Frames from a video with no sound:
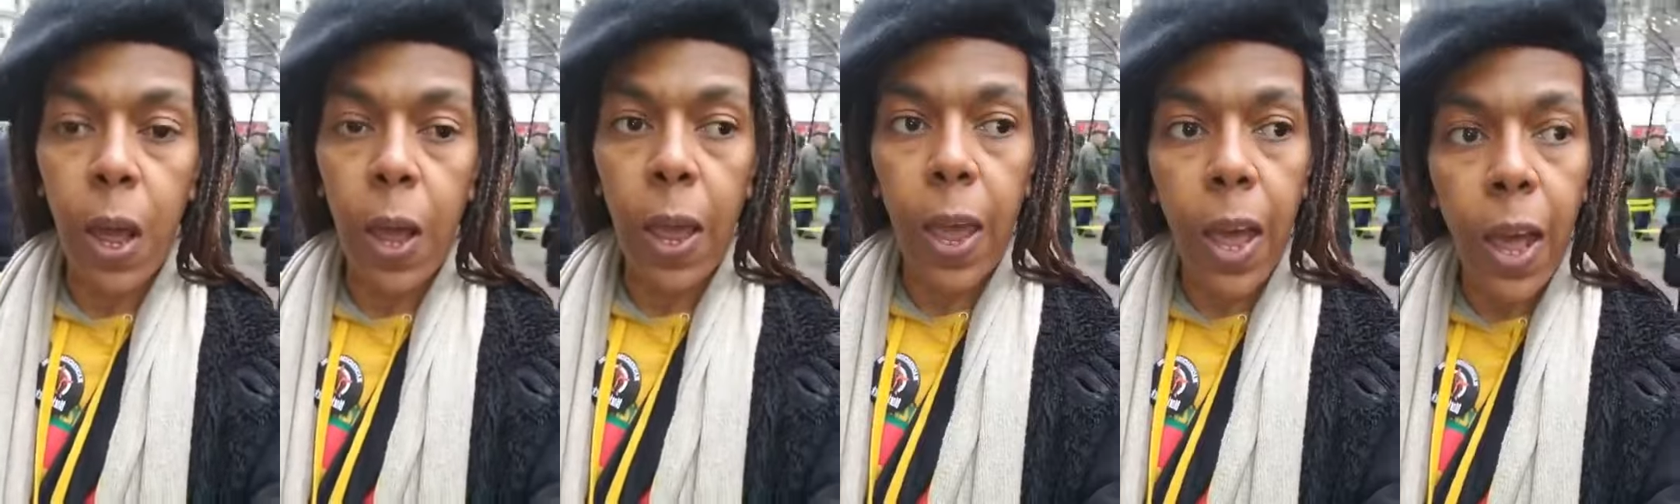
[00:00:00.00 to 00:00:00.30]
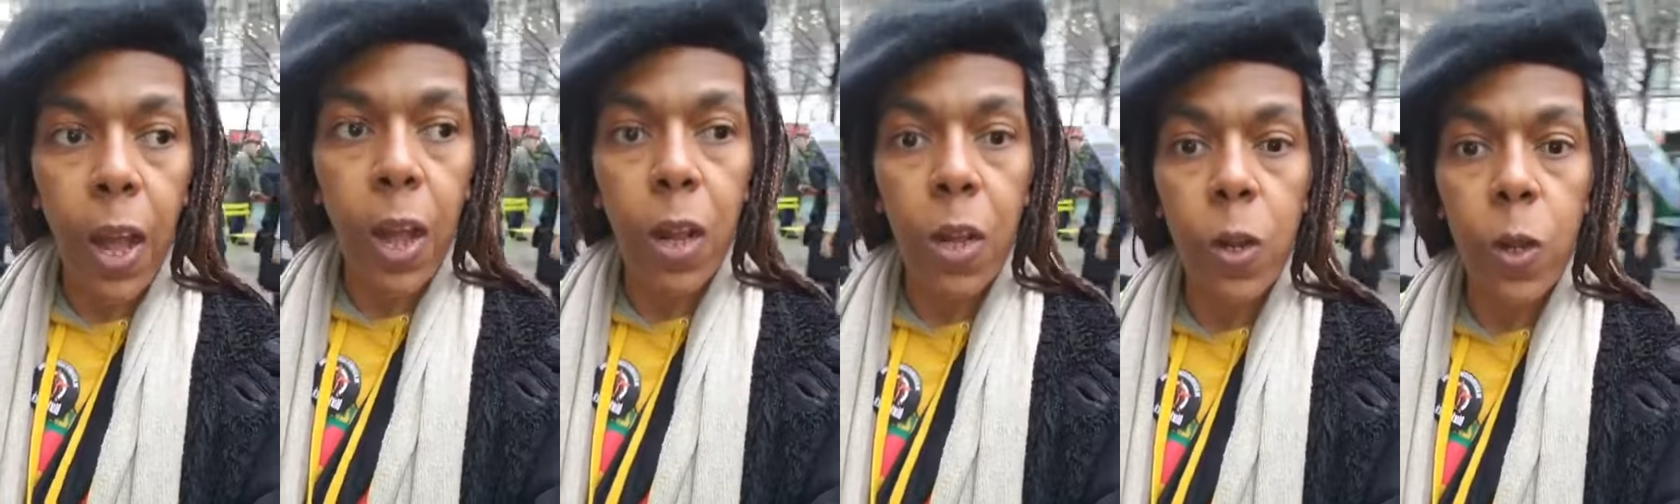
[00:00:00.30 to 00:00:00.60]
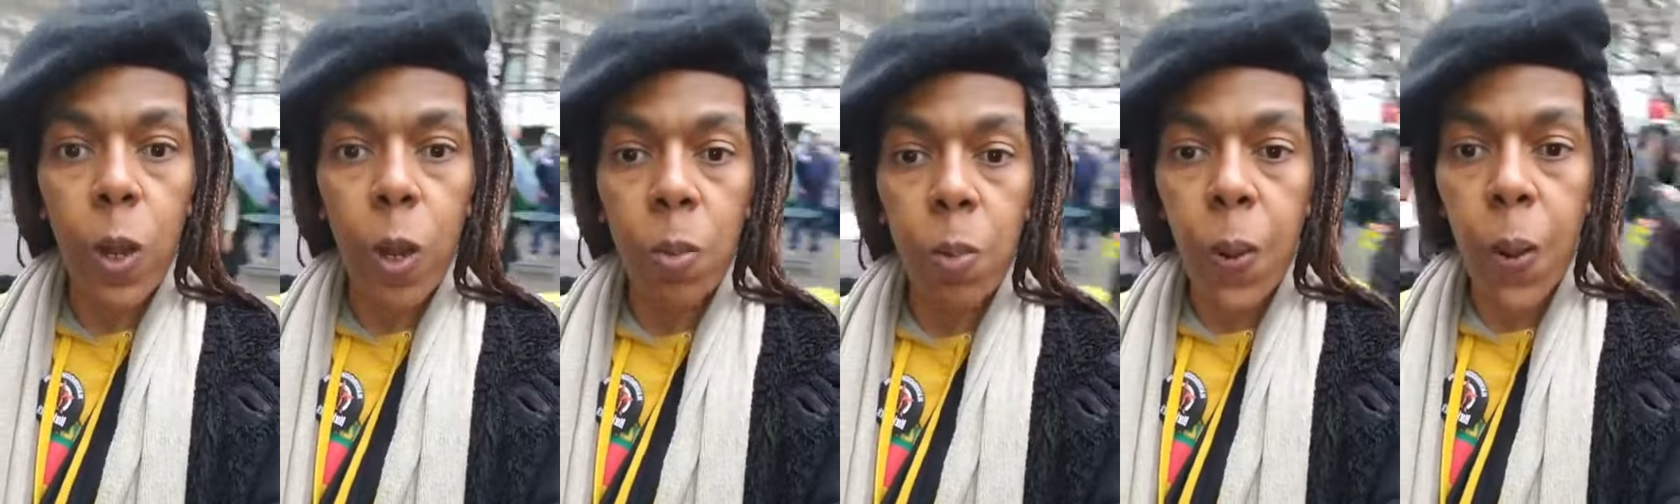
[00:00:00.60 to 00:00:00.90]
held
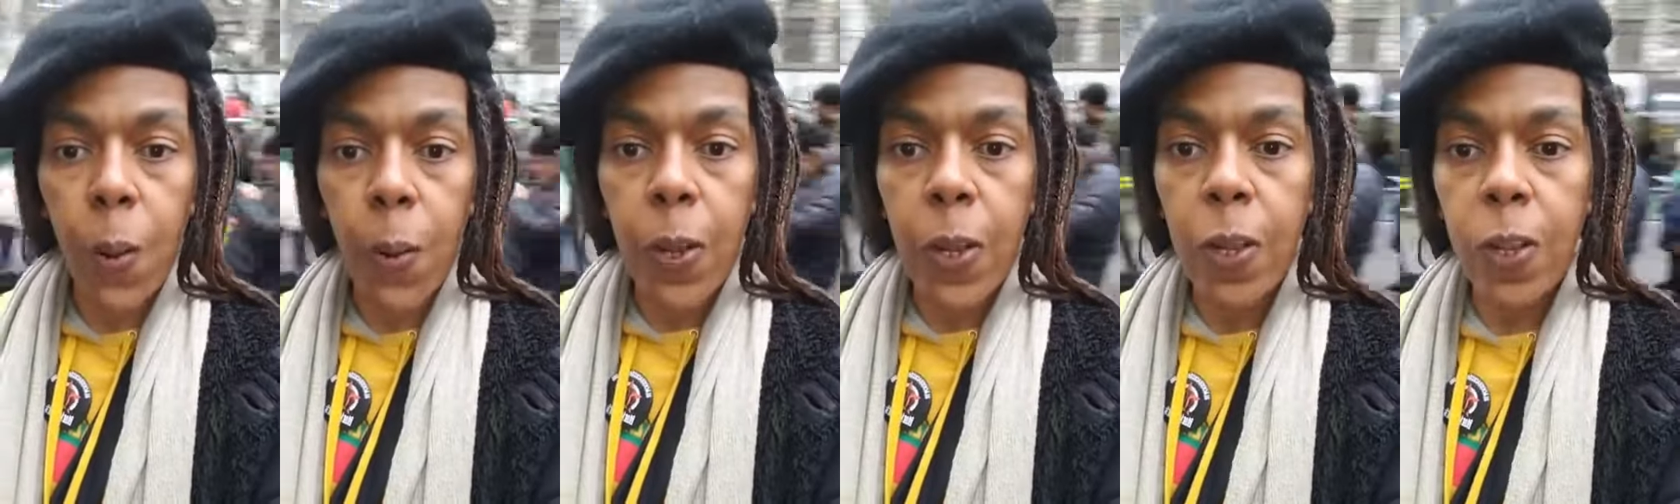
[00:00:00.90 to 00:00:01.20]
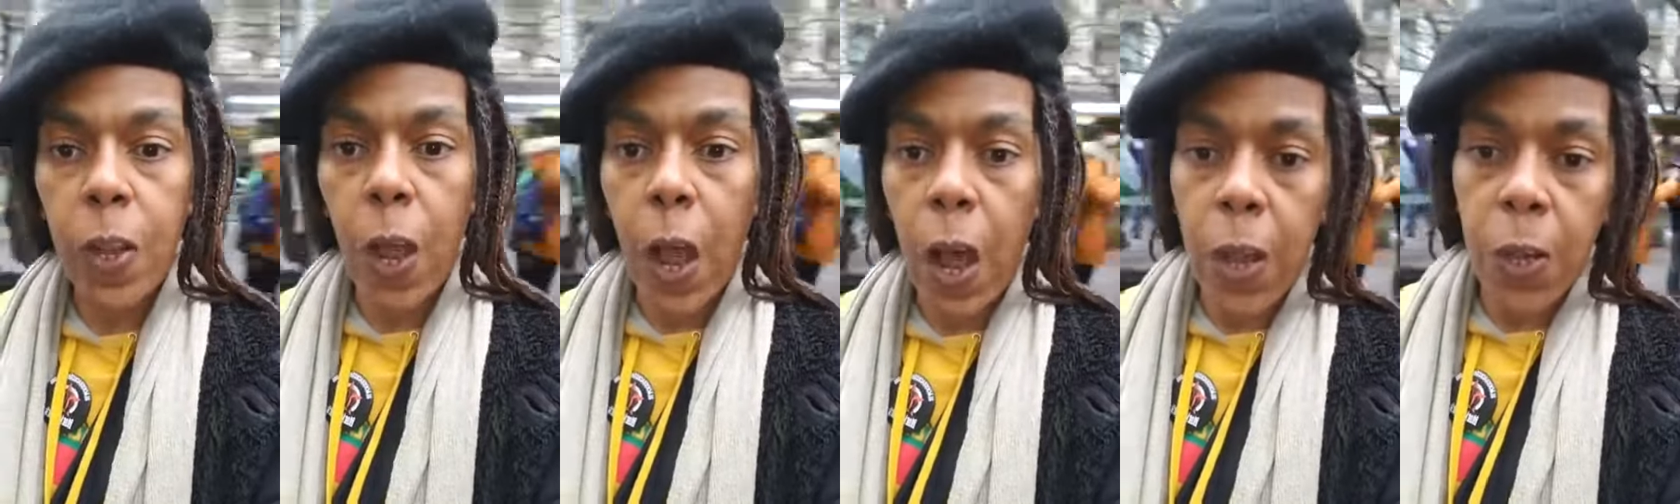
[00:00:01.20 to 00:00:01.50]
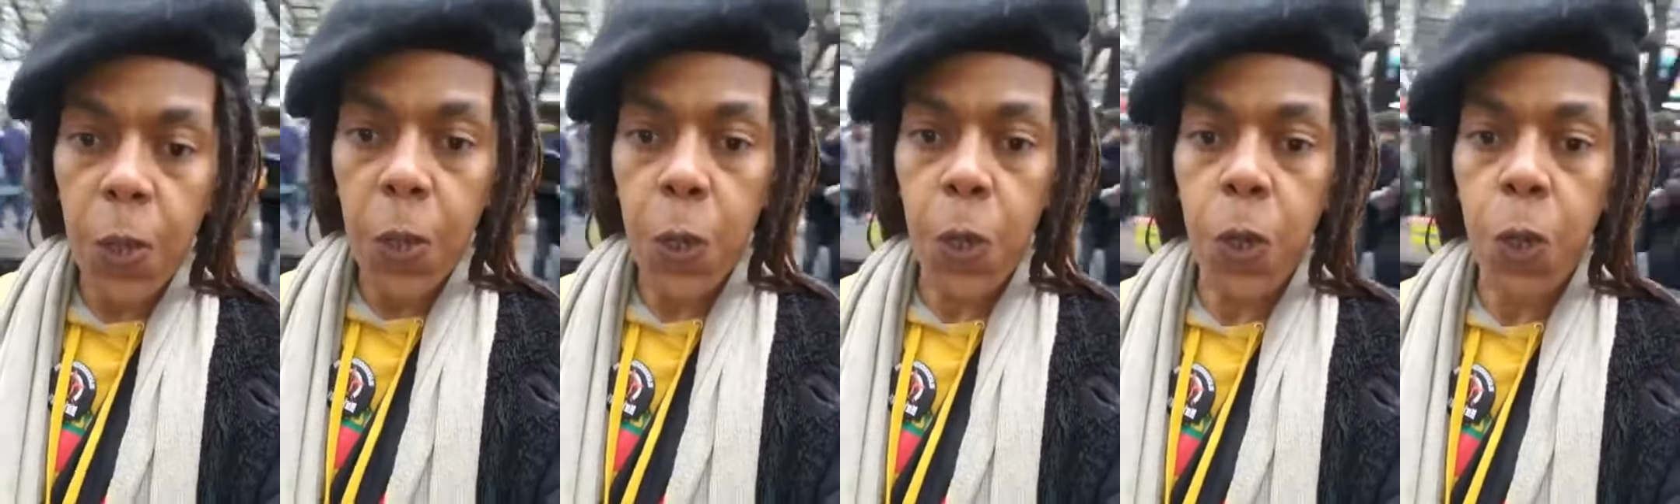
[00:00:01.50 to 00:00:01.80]
Americans
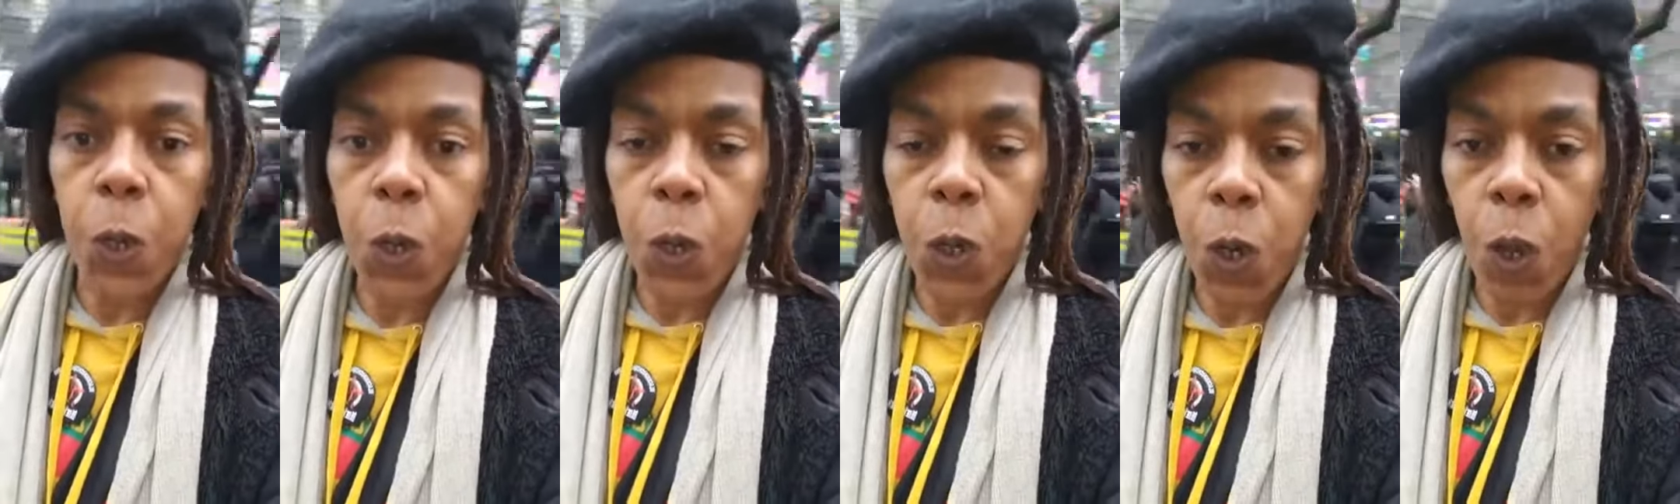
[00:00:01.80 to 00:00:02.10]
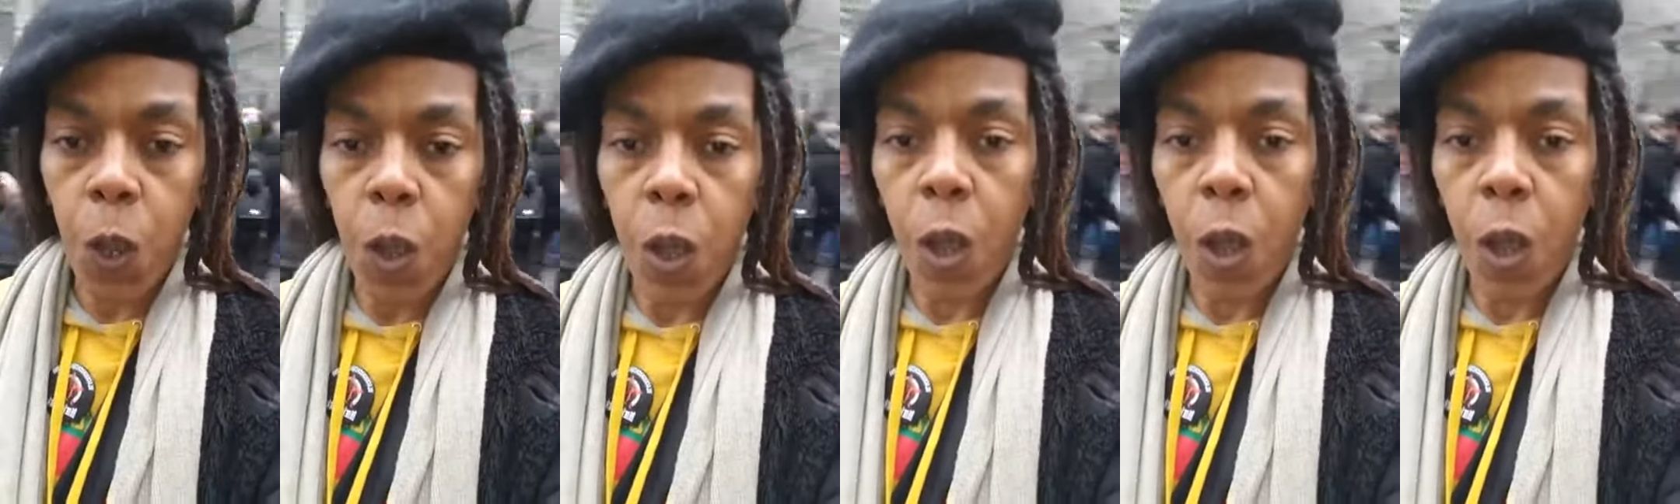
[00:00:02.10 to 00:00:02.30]
hostage